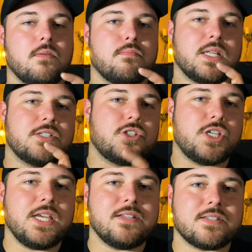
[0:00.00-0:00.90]
But
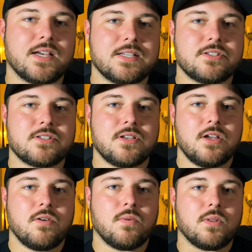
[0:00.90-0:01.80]
Jesus
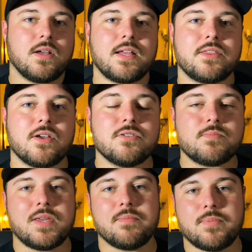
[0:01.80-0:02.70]
will look at those
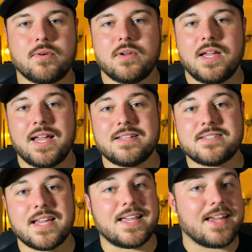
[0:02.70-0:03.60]
people and
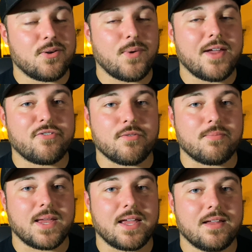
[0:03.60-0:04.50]
say, "Get away from
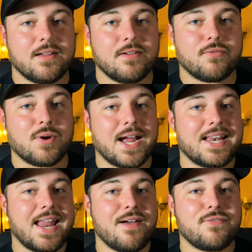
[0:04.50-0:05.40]
me, for I
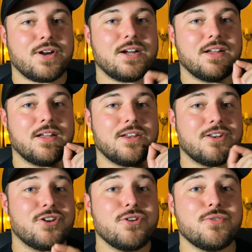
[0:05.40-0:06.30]
never
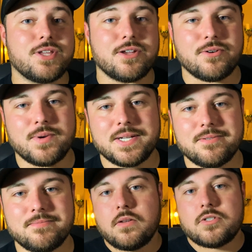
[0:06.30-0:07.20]
knew you."
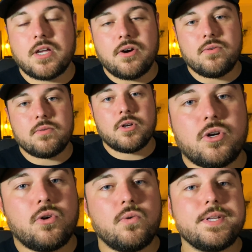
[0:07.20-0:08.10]
So,
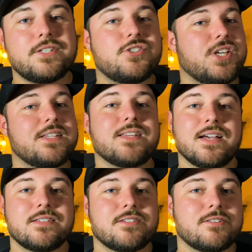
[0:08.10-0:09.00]
who is
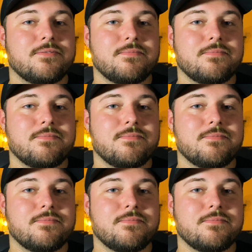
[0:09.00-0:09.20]
Jesus?